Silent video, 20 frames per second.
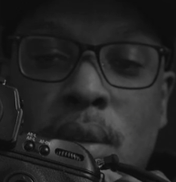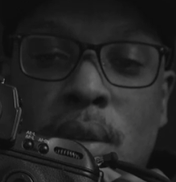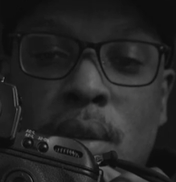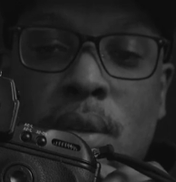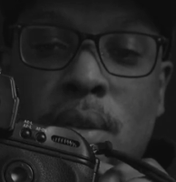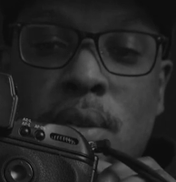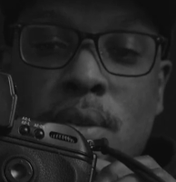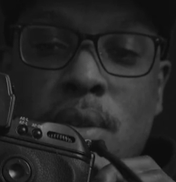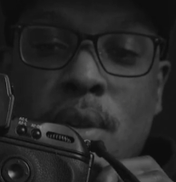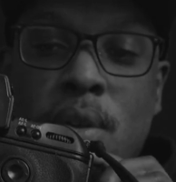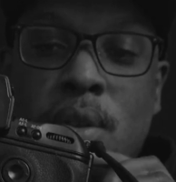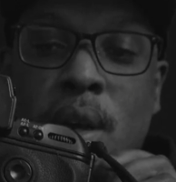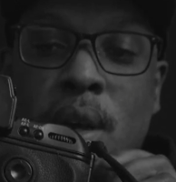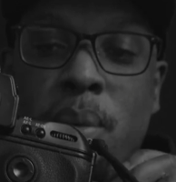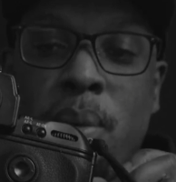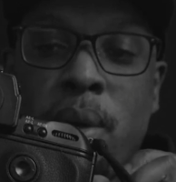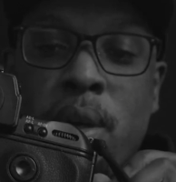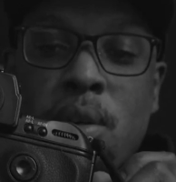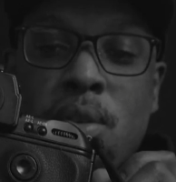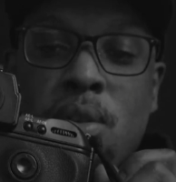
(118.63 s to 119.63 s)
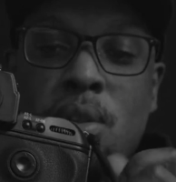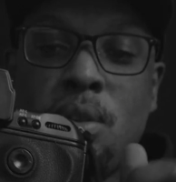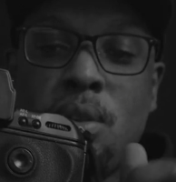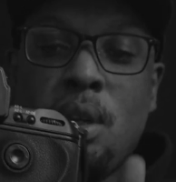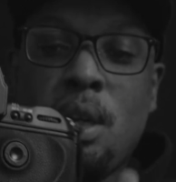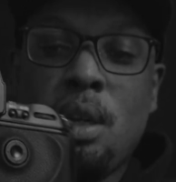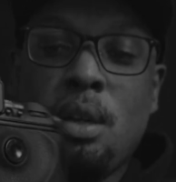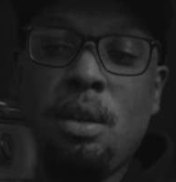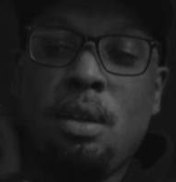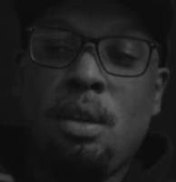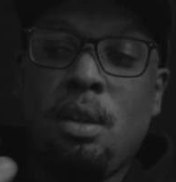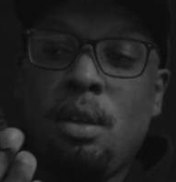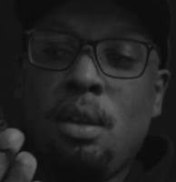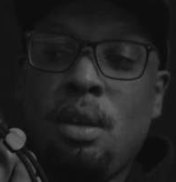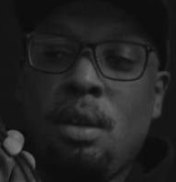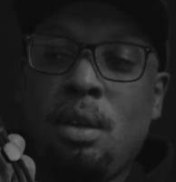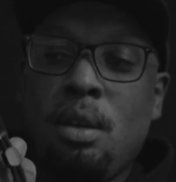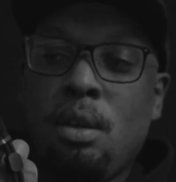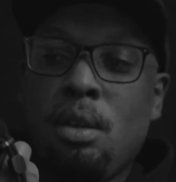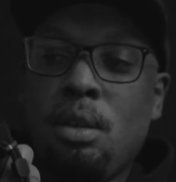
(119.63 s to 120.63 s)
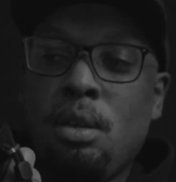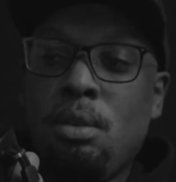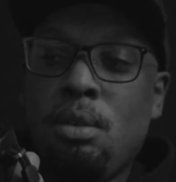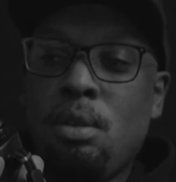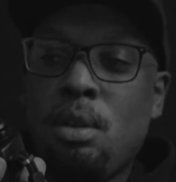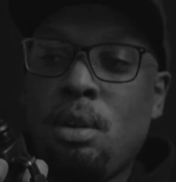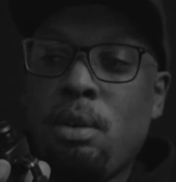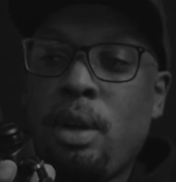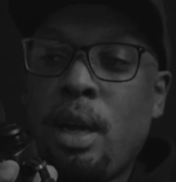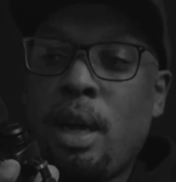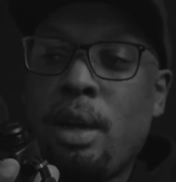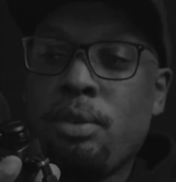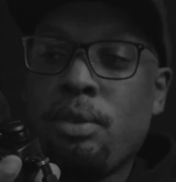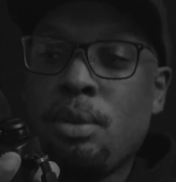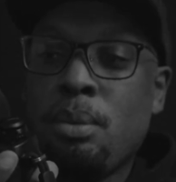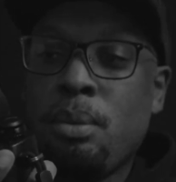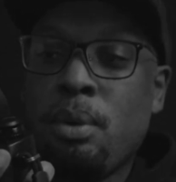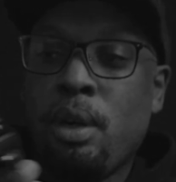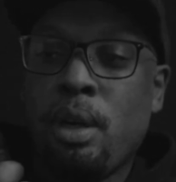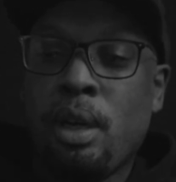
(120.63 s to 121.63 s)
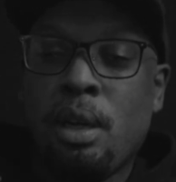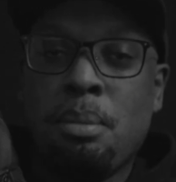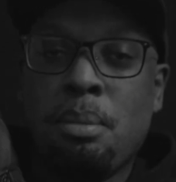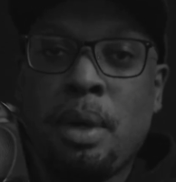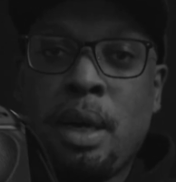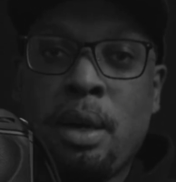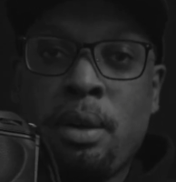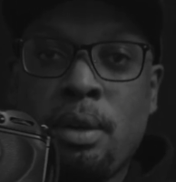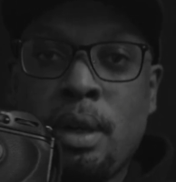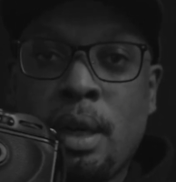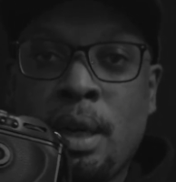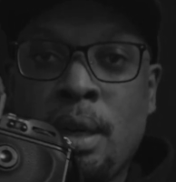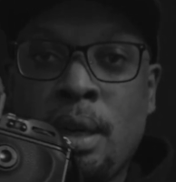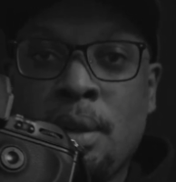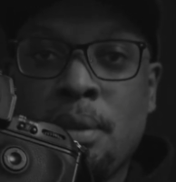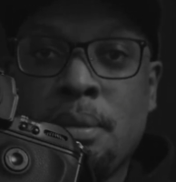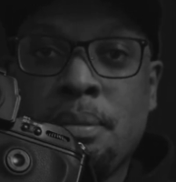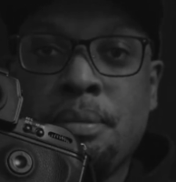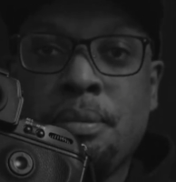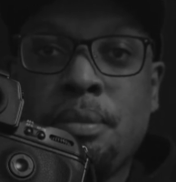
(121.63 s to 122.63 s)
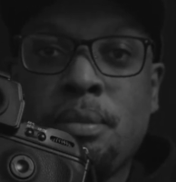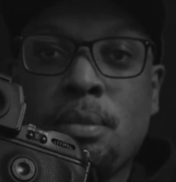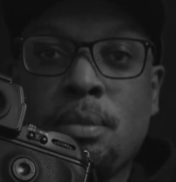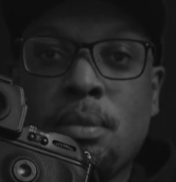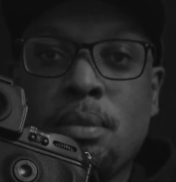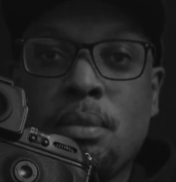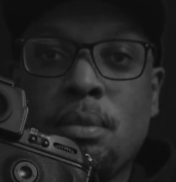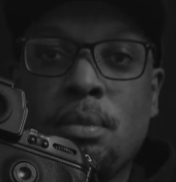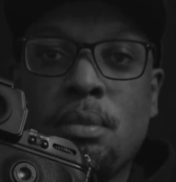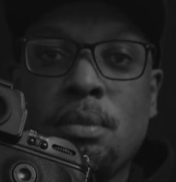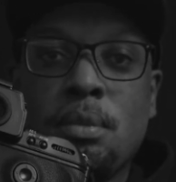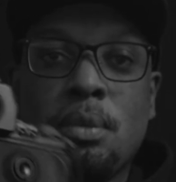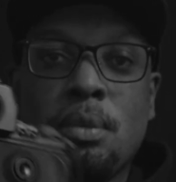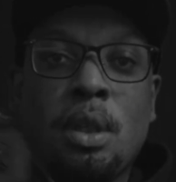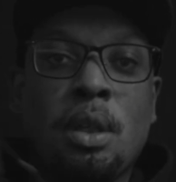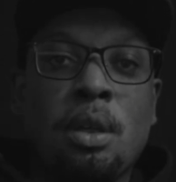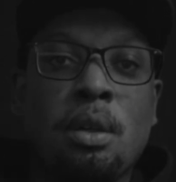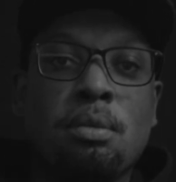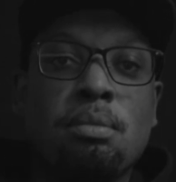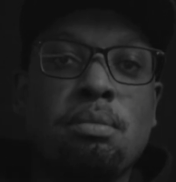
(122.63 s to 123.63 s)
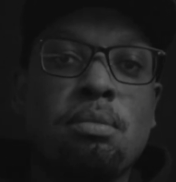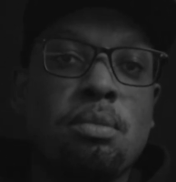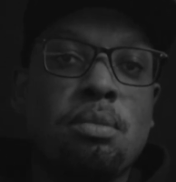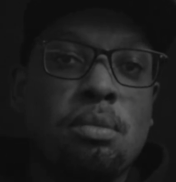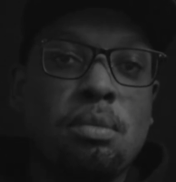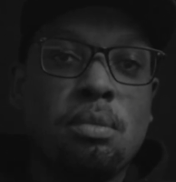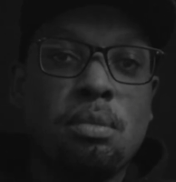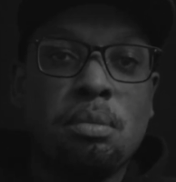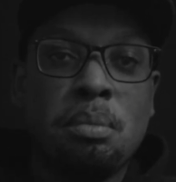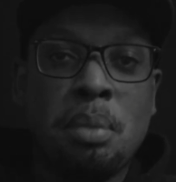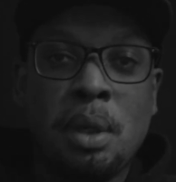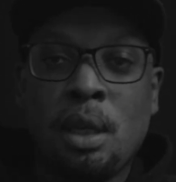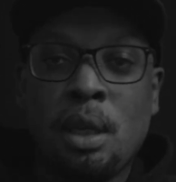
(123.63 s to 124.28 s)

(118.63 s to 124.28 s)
so that when you're shooting, you don't have to worry about, being in